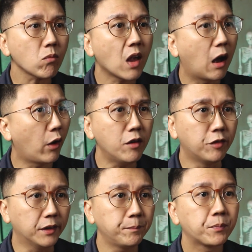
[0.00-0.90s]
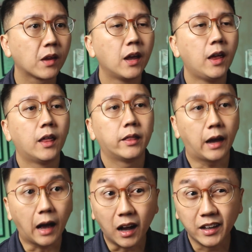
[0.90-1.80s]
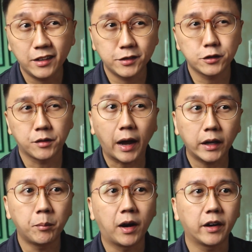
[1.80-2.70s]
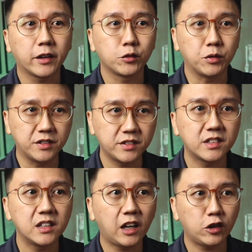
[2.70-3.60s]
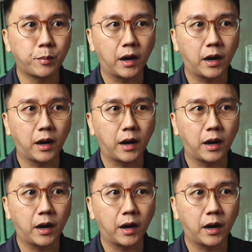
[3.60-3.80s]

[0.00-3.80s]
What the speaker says: However, there are cases of antibiotics-resistant H.